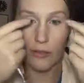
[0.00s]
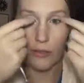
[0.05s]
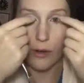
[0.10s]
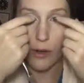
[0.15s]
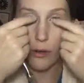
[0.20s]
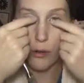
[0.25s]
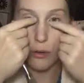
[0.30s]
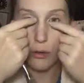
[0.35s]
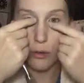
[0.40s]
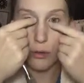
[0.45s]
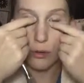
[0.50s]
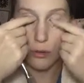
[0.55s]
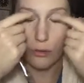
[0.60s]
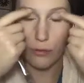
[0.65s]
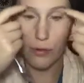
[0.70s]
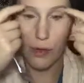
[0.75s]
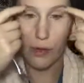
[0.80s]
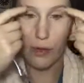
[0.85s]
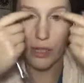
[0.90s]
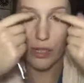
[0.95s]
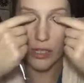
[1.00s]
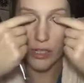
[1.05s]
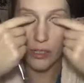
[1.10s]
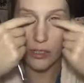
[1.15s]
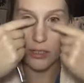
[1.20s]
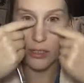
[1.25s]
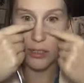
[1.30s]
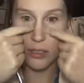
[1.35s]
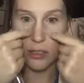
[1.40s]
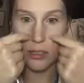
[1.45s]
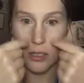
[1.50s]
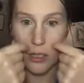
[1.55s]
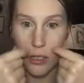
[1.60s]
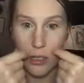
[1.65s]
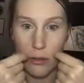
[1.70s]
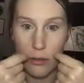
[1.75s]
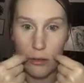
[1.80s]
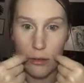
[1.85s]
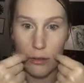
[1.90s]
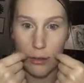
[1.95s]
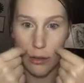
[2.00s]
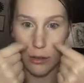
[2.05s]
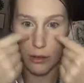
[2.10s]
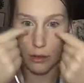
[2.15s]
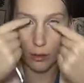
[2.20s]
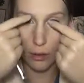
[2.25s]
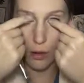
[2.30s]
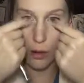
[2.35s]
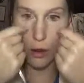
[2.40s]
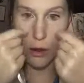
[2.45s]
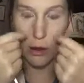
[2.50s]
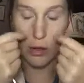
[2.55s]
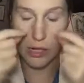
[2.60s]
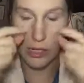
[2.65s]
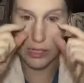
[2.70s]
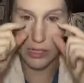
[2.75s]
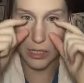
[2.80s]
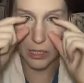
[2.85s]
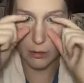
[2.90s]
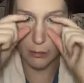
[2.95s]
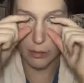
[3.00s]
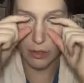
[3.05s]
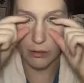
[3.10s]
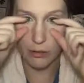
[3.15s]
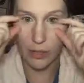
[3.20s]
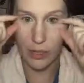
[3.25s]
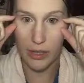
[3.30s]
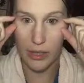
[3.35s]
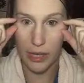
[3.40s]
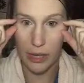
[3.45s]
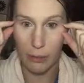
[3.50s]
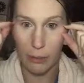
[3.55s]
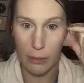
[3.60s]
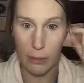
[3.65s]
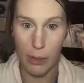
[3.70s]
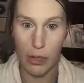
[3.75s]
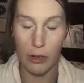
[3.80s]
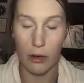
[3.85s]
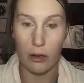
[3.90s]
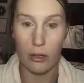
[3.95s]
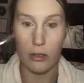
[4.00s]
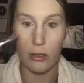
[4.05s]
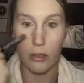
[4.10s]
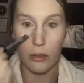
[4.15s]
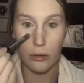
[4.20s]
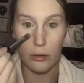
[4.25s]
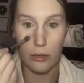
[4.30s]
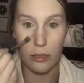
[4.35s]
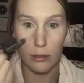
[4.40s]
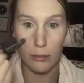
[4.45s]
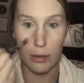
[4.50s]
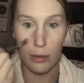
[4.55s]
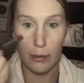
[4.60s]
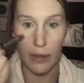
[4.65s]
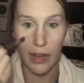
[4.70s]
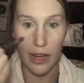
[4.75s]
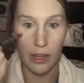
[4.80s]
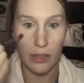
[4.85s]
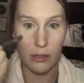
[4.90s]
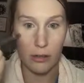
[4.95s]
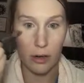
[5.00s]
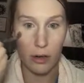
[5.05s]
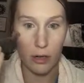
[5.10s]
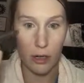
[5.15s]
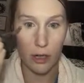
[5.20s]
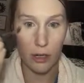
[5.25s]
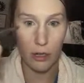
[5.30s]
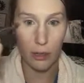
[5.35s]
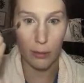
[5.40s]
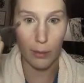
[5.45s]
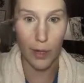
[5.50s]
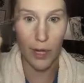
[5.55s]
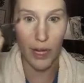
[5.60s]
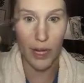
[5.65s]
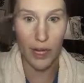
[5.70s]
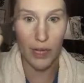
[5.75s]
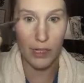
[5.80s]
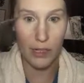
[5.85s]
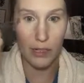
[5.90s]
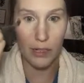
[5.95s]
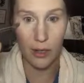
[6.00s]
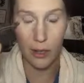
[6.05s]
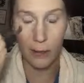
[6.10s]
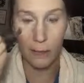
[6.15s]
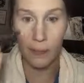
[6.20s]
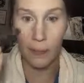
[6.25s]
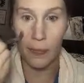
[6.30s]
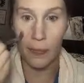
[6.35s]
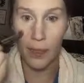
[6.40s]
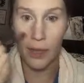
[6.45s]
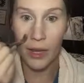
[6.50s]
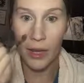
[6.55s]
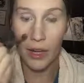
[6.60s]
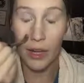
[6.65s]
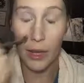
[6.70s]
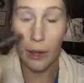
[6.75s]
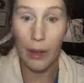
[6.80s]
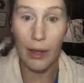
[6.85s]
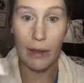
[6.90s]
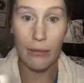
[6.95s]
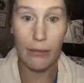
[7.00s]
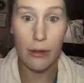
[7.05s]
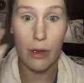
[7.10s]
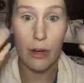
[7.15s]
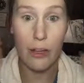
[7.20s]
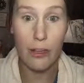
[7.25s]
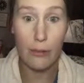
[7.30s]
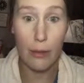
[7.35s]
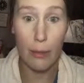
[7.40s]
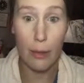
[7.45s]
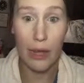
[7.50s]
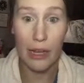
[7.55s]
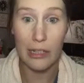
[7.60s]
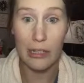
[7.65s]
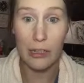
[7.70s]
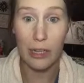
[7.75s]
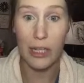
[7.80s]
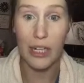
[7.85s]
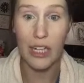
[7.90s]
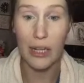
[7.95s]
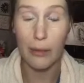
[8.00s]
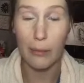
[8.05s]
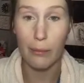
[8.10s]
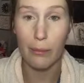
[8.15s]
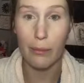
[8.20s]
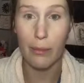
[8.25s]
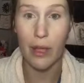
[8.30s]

focus, you know, long instead of being right there where my dark circles and my bags are under my eyes. Now, I have noticed my bags are getting